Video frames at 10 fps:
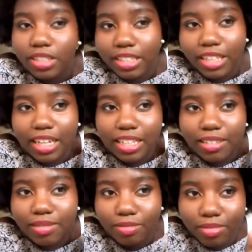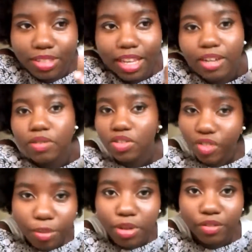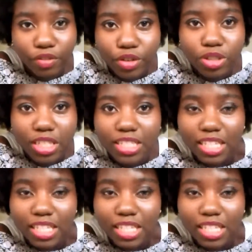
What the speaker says: and I said it was from Confucius.